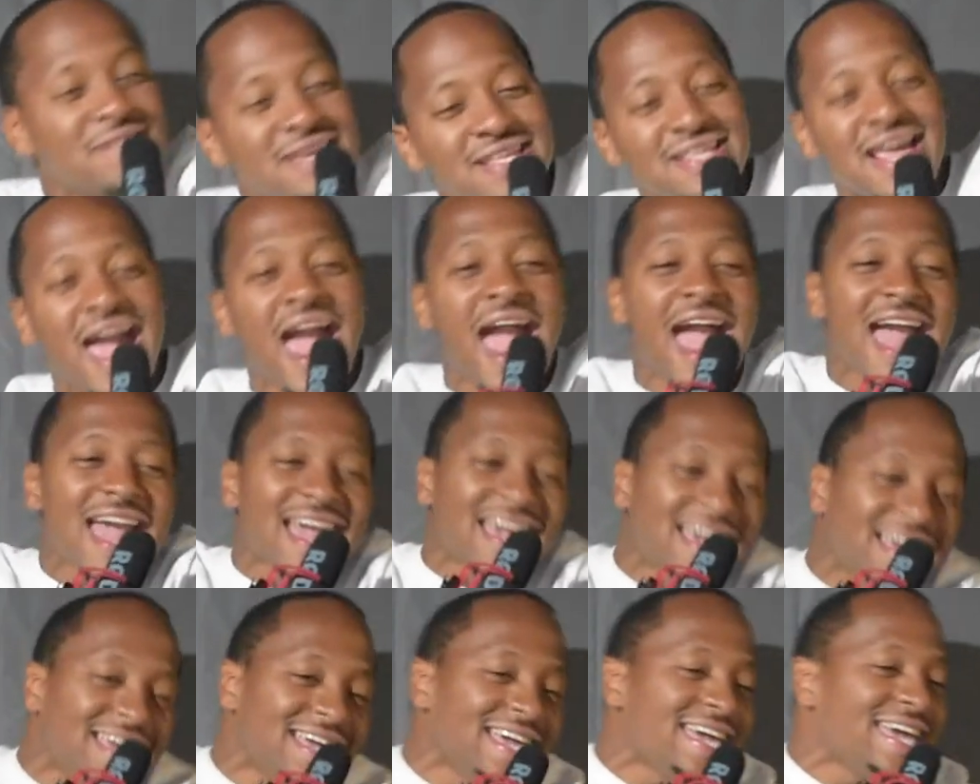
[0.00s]
nigga,
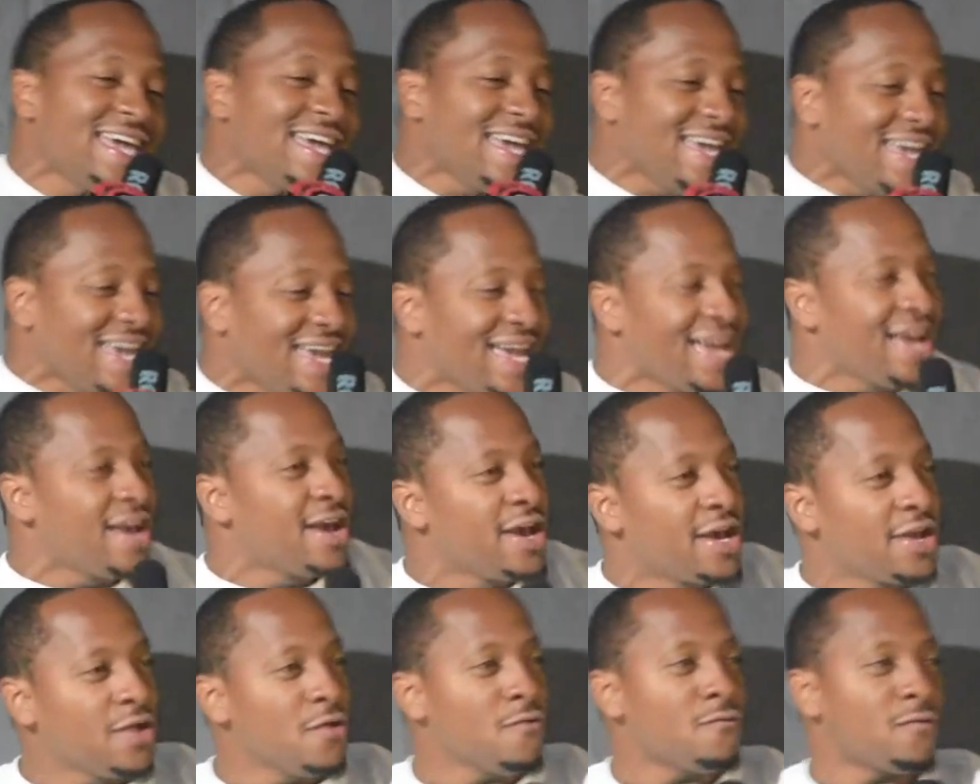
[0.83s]
hey,
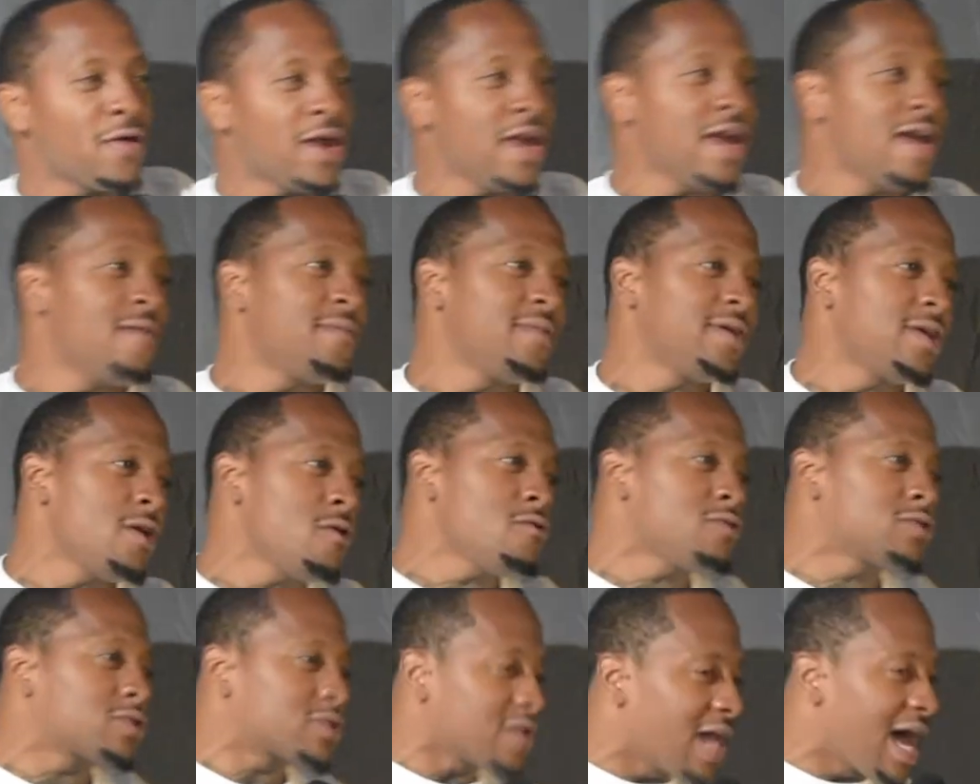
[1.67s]
you feel me,
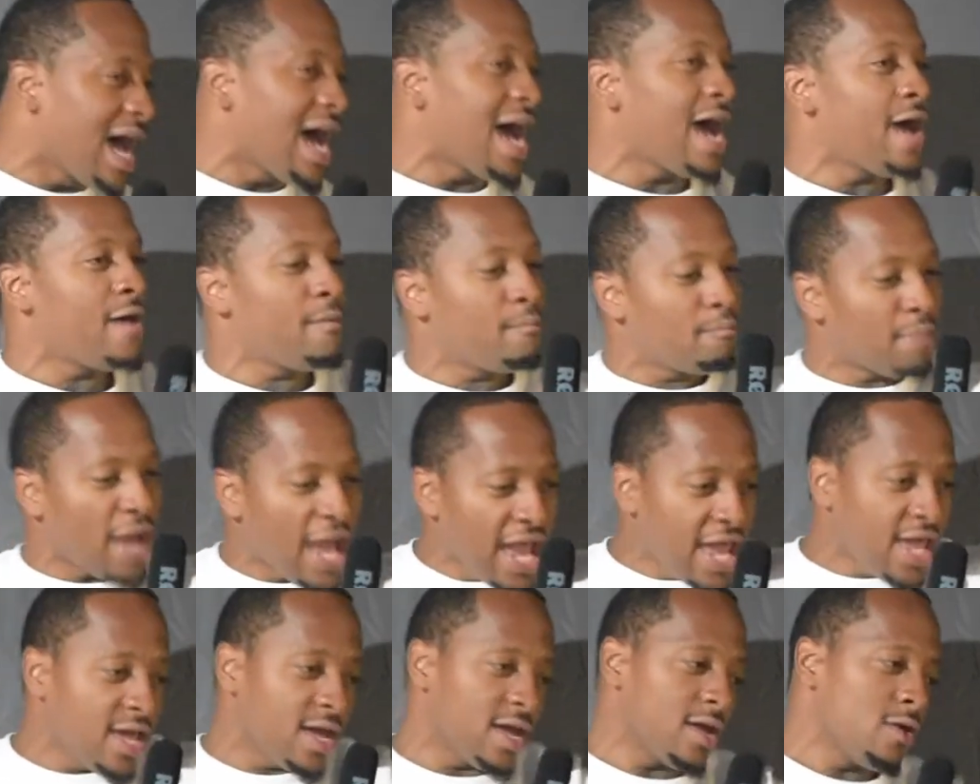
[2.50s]
you slide,
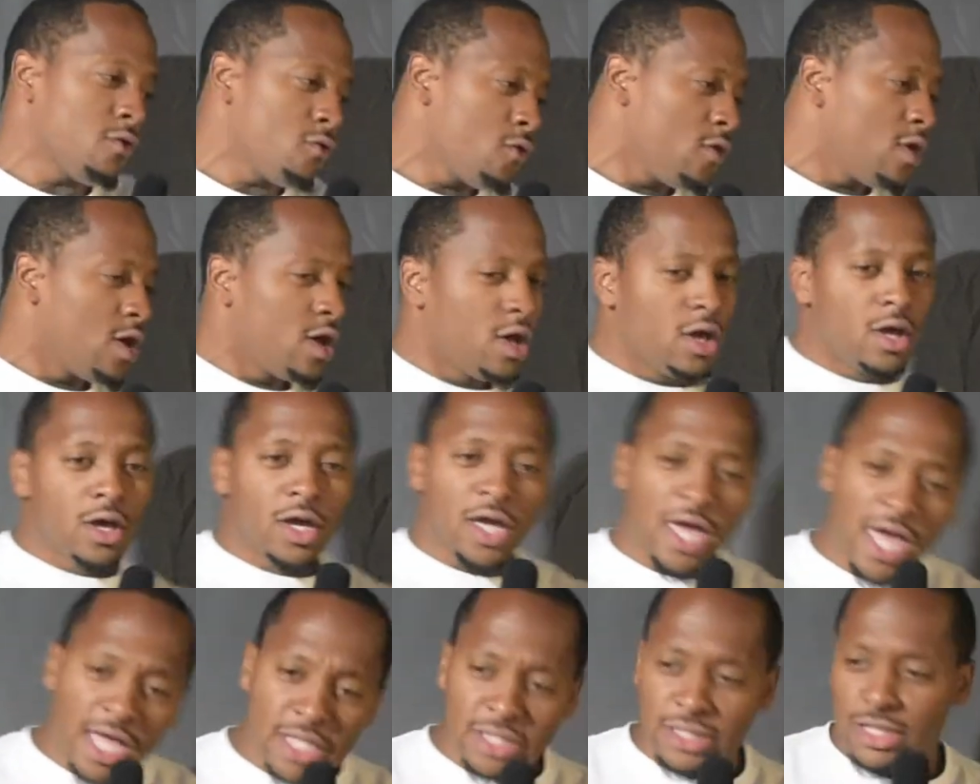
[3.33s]
bang.
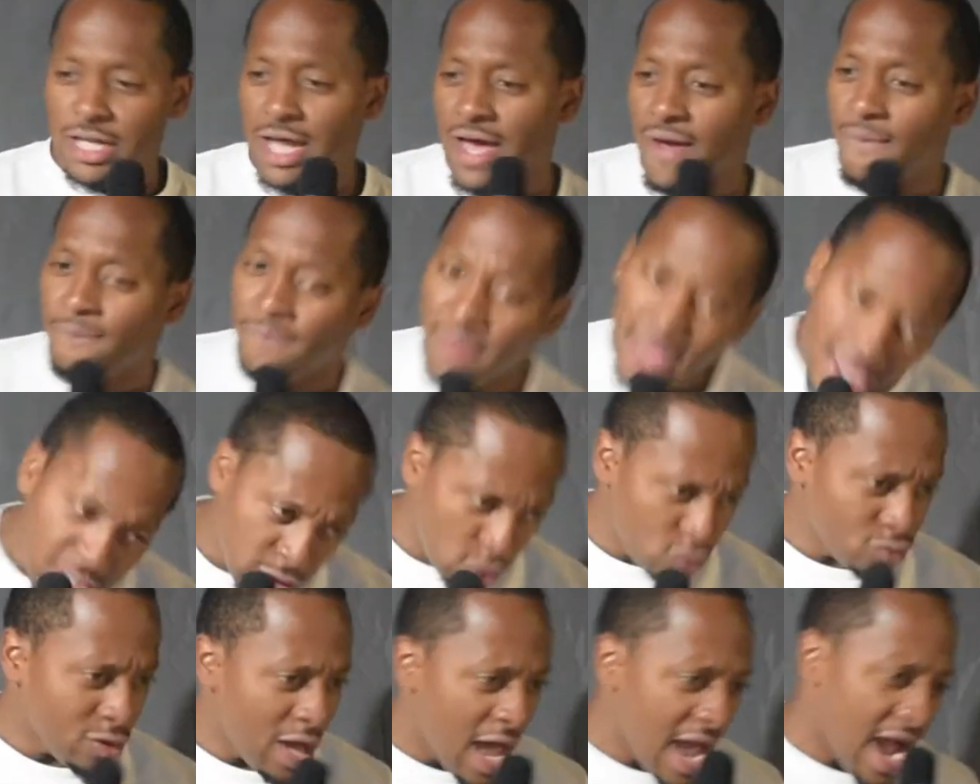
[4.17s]
Get to that bitch,
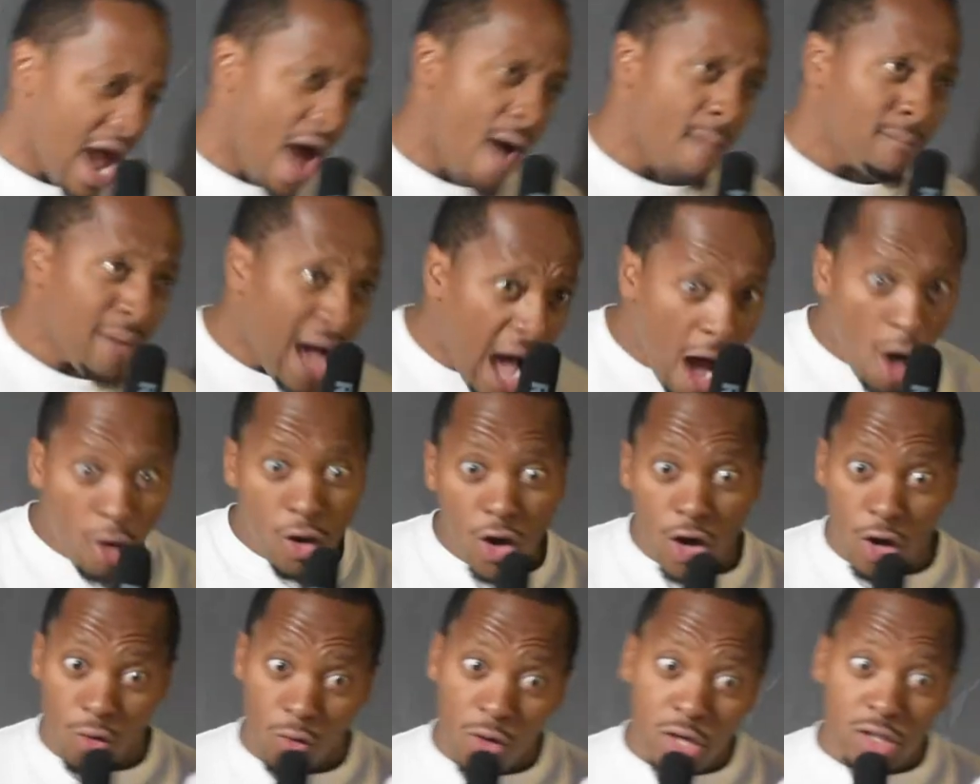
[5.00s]
you like, I'm out
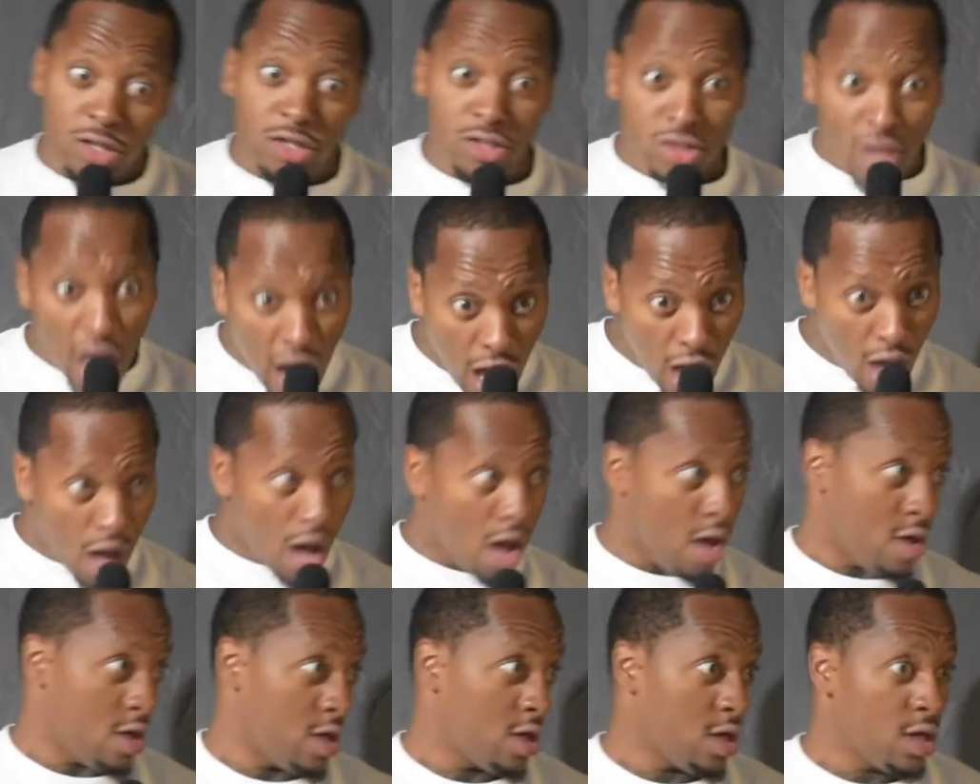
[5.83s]
here, what's up?
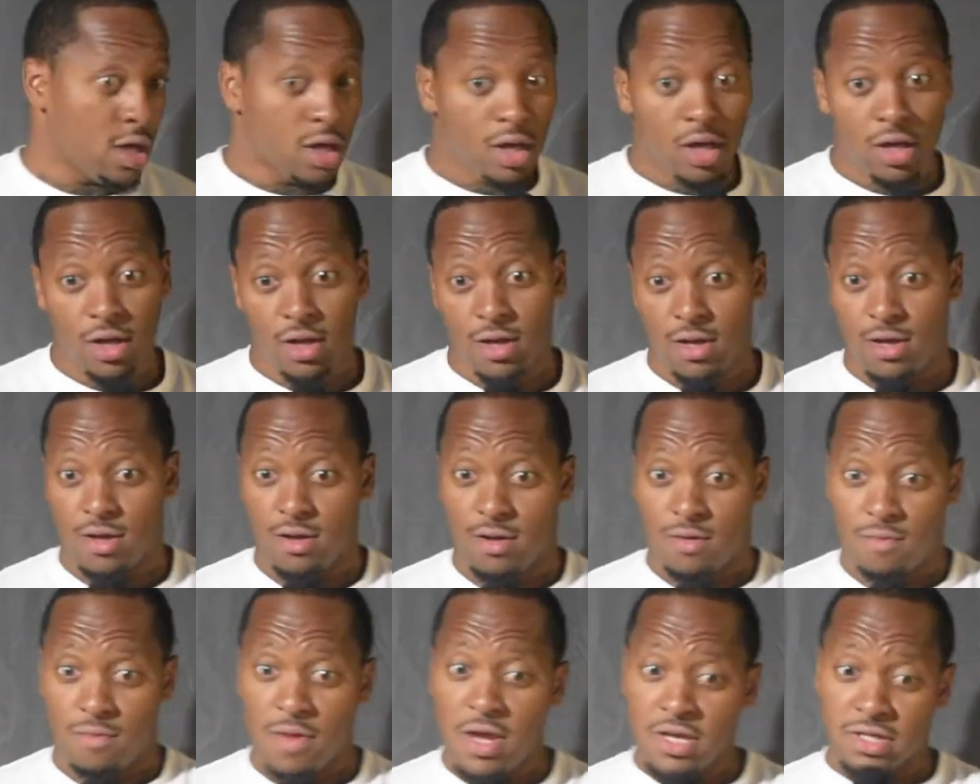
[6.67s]

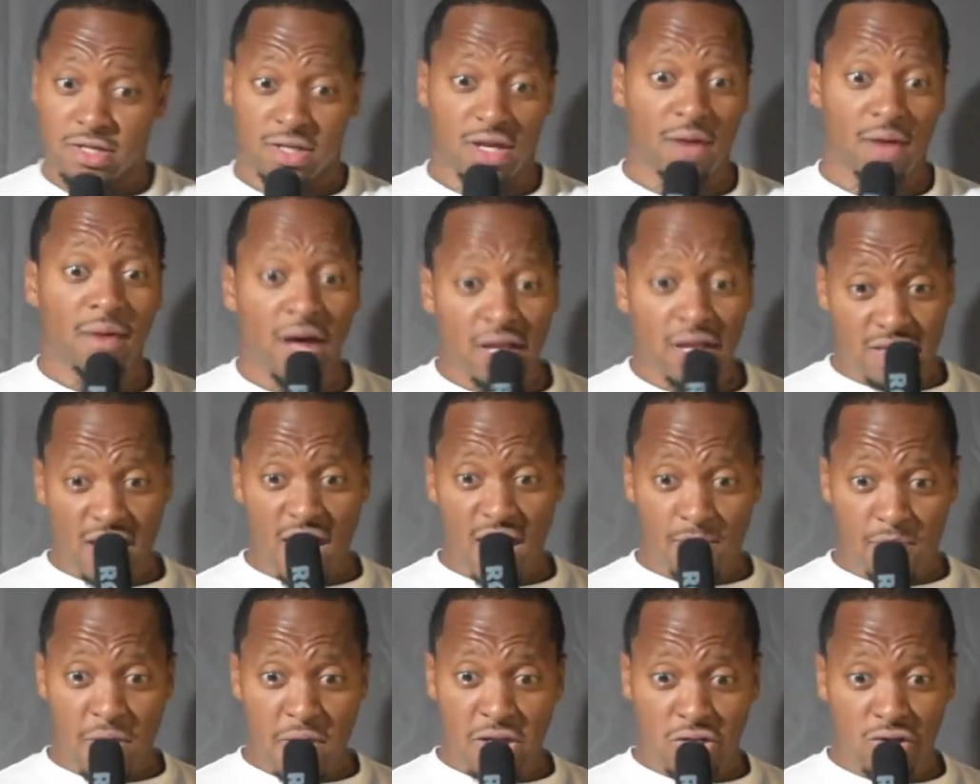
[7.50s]
Bitch, come out
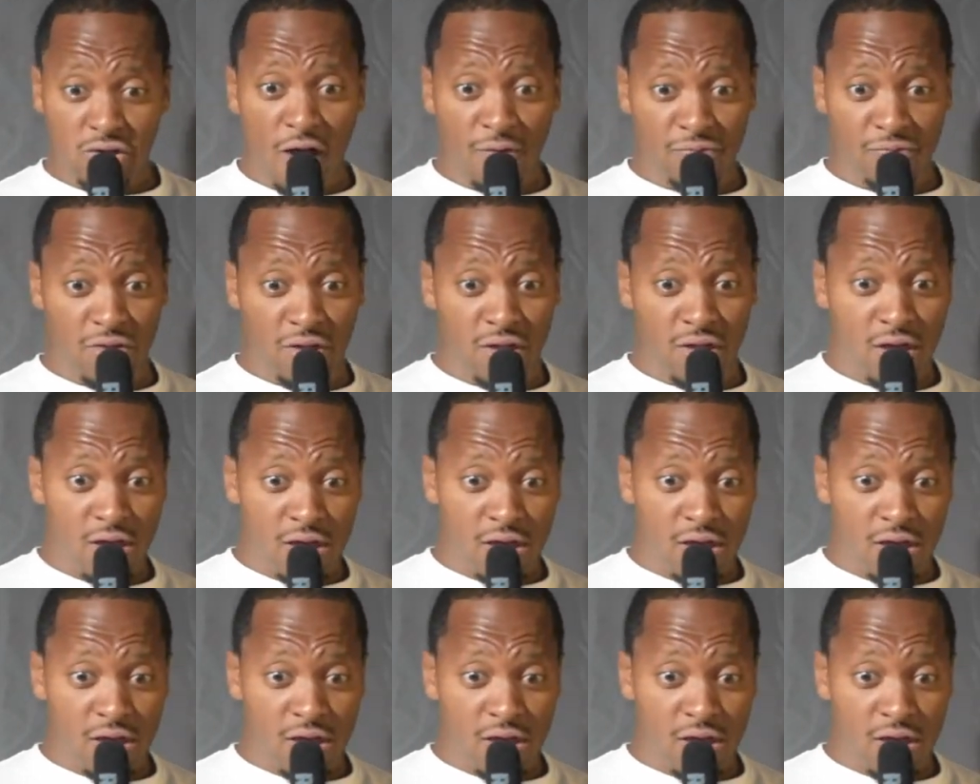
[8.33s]
that bitch off the,